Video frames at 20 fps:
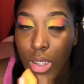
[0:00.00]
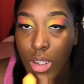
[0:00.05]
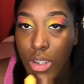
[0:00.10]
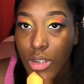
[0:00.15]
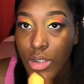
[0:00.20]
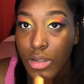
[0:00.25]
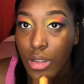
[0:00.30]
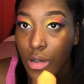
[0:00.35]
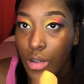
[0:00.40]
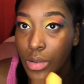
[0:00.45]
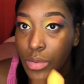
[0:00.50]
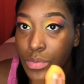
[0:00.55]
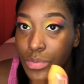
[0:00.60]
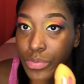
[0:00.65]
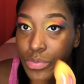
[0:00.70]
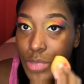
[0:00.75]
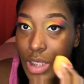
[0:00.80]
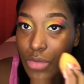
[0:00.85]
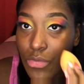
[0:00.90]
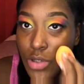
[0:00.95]
So
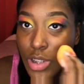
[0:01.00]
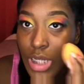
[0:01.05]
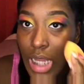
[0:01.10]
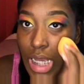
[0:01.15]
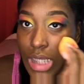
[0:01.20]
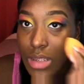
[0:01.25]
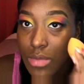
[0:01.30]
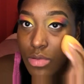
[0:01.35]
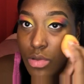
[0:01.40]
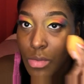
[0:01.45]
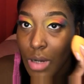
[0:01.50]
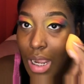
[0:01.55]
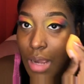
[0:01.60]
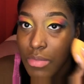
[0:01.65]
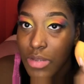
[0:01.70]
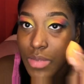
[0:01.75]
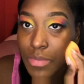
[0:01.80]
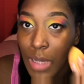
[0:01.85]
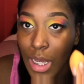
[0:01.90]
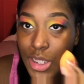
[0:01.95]
if you're not
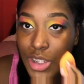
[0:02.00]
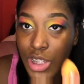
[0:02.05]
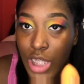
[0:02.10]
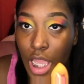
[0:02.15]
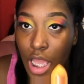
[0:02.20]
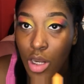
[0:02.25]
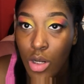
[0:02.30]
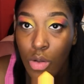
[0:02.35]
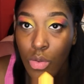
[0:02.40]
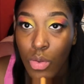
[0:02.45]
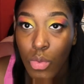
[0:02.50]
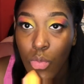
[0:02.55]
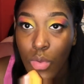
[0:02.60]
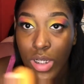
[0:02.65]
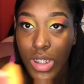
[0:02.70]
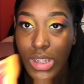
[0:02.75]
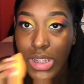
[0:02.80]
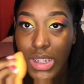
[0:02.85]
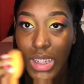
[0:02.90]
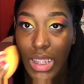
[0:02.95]
subscribed to my channel and want
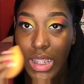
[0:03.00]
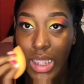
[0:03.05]
to see